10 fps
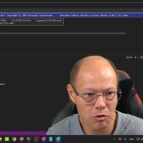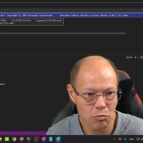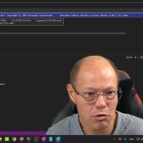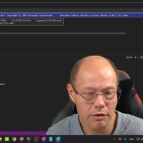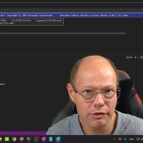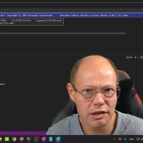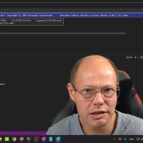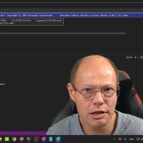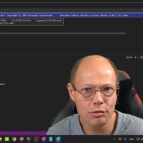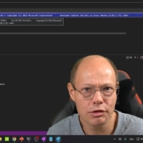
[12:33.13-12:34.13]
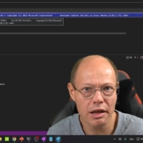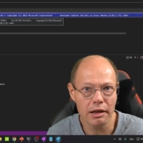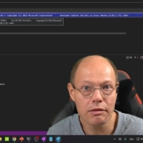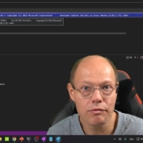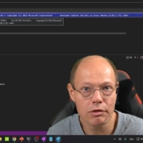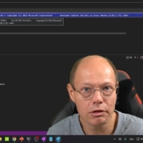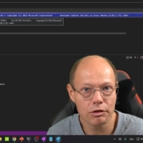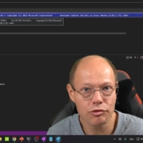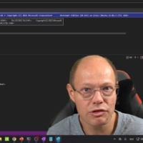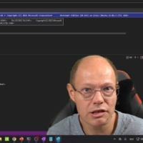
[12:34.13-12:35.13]
With the CU10
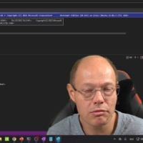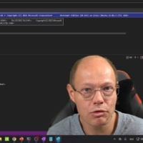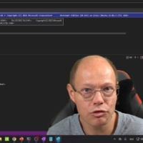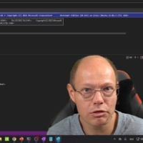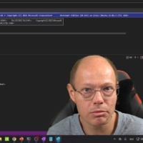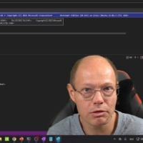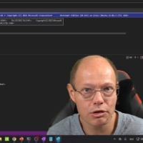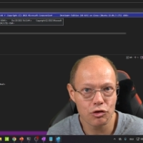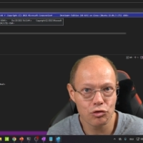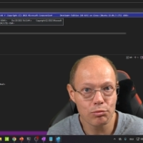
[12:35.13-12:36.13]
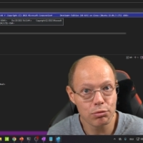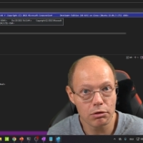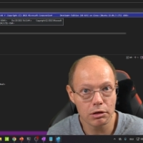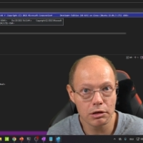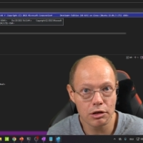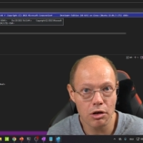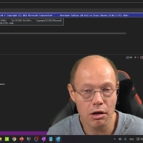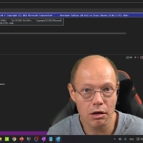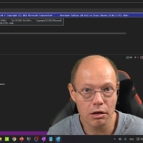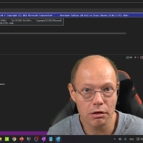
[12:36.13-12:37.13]
version, SQL Server is supported
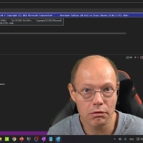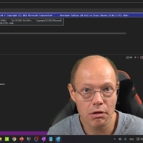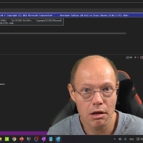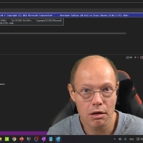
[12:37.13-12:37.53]
on